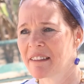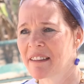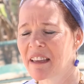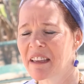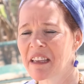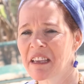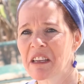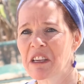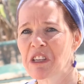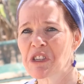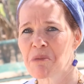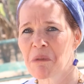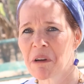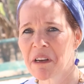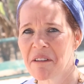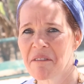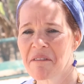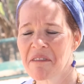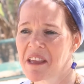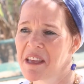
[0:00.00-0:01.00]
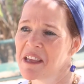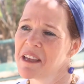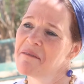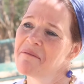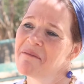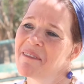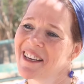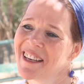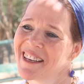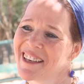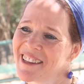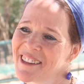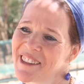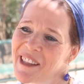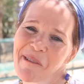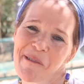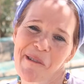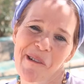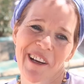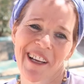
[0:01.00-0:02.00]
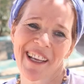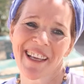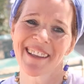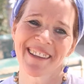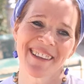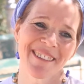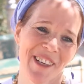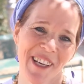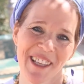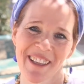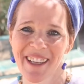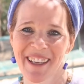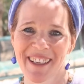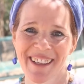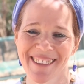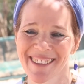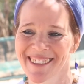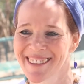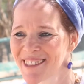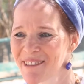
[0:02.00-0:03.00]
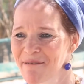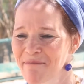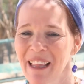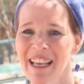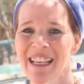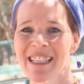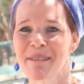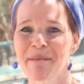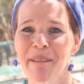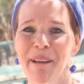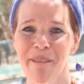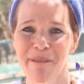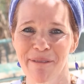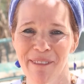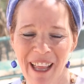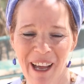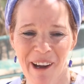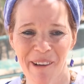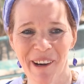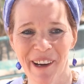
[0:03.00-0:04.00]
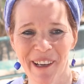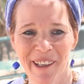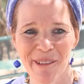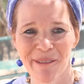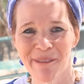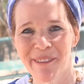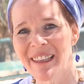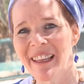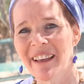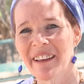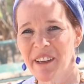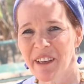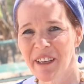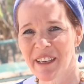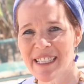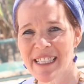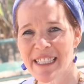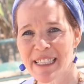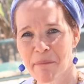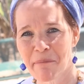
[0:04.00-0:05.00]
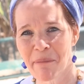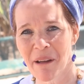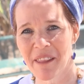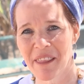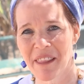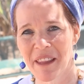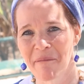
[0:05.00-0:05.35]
Taking each one of them, and they walk in and they're like a blossoming flower, and you feel like you're going to step on